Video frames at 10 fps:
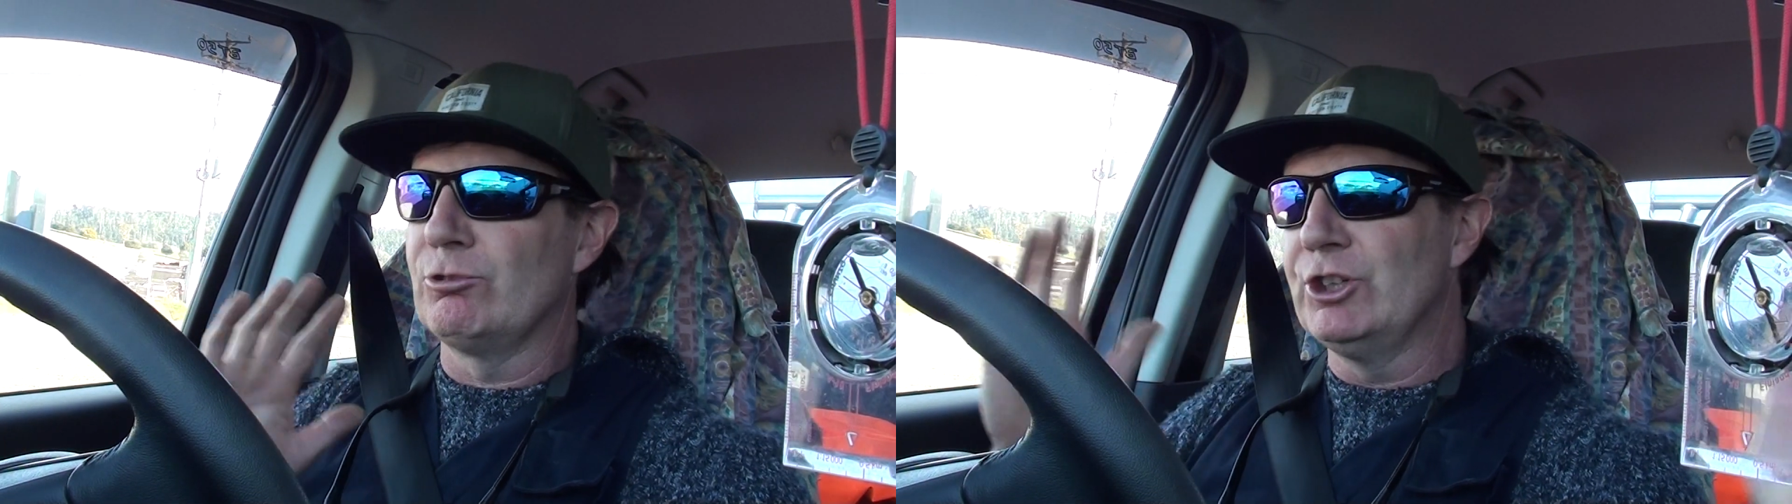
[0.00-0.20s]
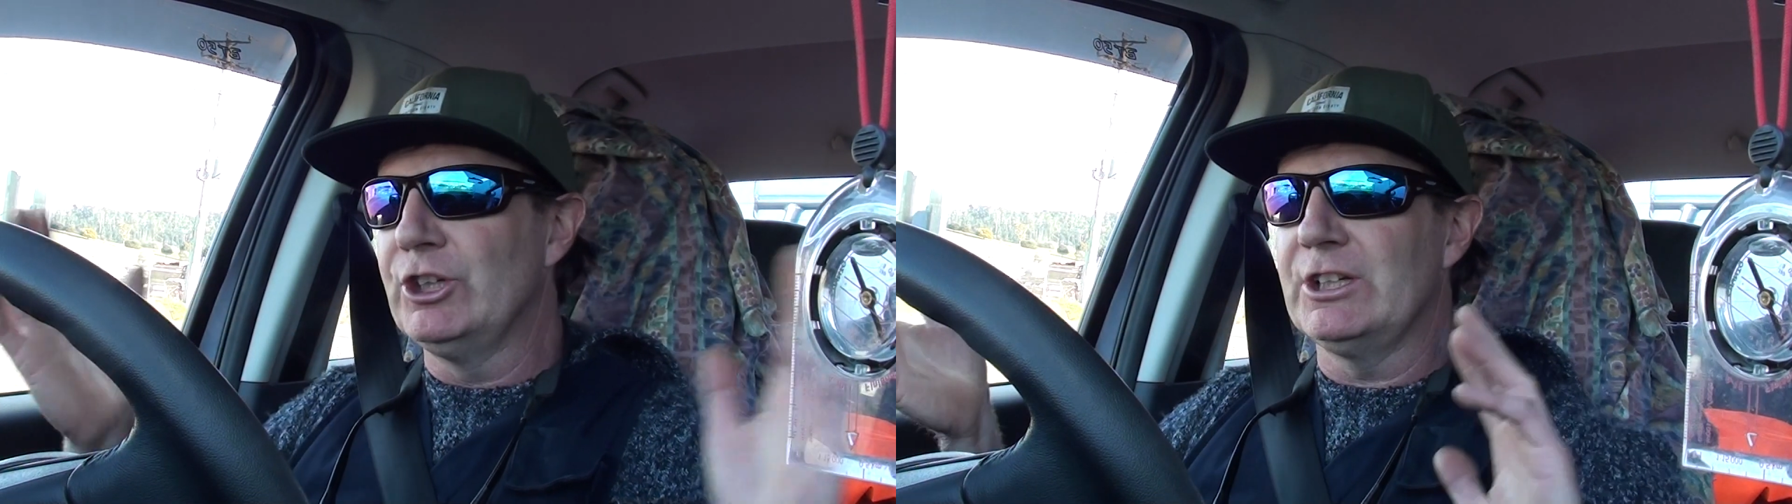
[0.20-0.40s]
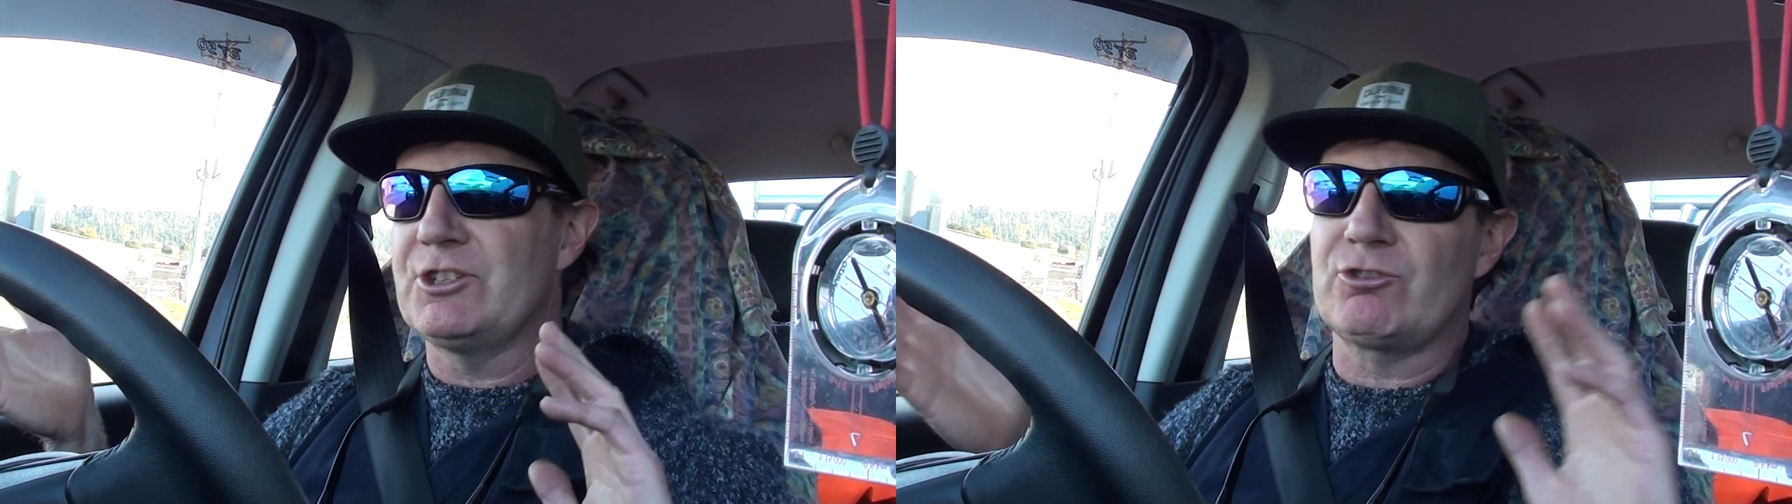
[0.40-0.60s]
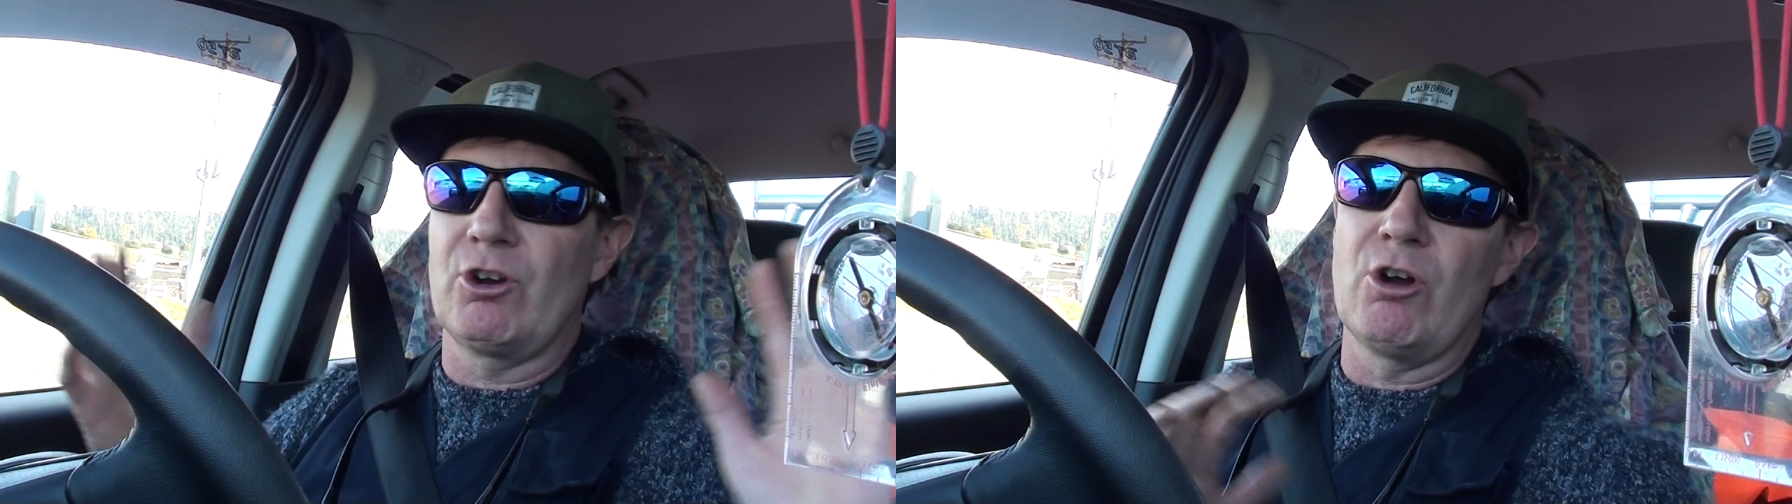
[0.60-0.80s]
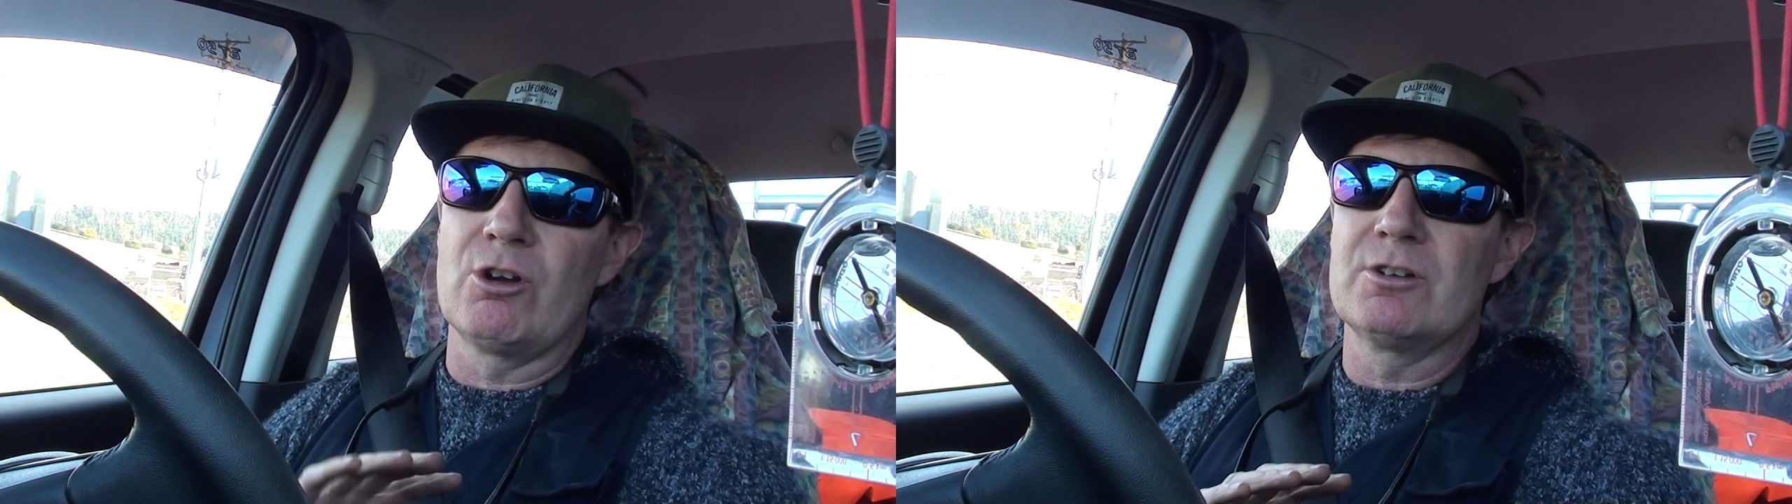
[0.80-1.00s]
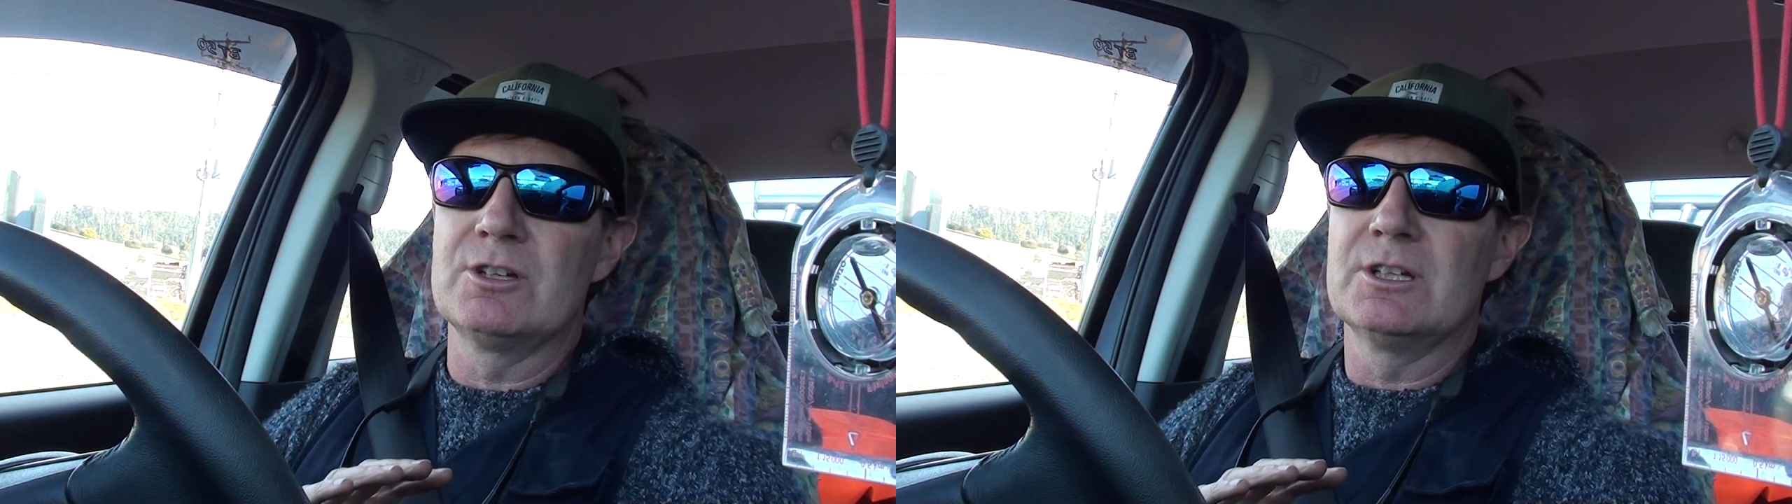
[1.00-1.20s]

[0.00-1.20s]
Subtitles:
really strong